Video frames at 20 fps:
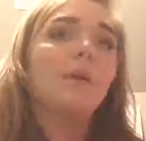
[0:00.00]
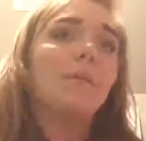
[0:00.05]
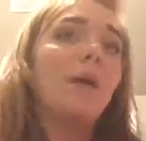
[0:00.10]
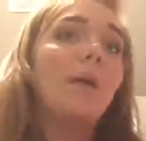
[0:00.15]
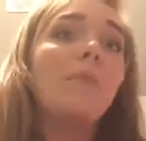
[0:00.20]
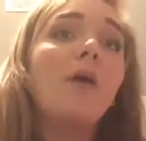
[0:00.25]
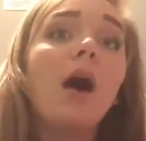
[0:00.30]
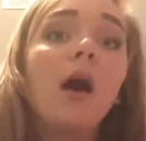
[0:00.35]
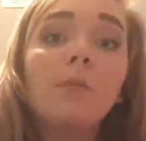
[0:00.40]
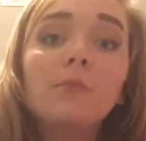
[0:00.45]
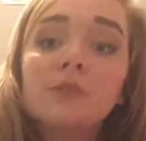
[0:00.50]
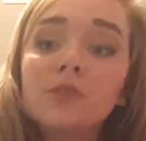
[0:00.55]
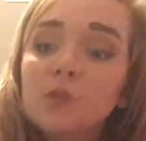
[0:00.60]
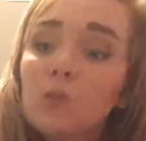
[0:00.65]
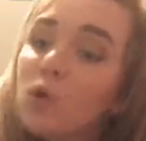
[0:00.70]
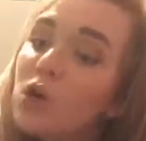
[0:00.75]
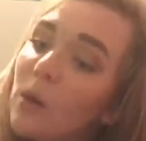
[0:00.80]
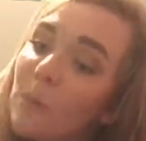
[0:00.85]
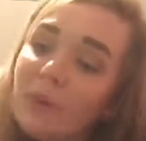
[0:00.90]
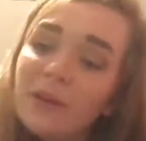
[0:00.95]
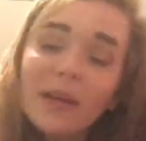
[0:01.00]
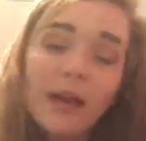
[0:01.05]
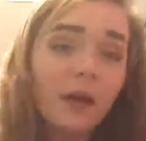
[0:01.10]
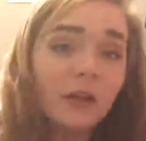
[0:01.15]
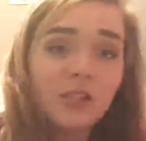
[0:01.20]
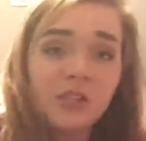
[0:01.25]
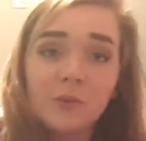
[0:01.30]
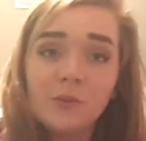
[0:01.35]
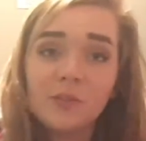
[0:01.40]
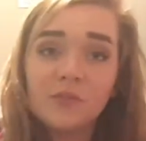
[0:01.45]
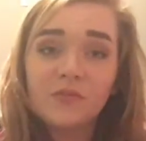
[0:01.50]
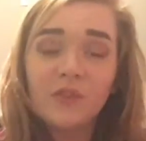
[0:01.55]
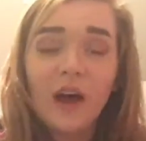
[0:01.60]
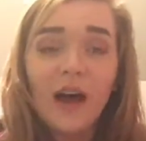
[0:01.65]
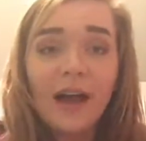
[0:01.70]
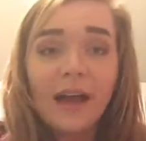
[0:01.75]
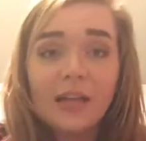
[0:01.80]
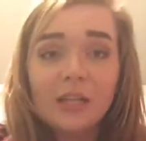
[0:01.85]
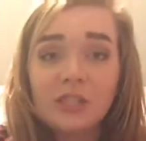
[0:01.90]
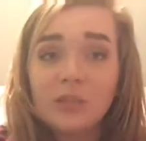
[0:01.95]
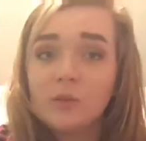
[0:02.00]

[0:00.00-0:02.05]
But my mom swore up and down she was fine.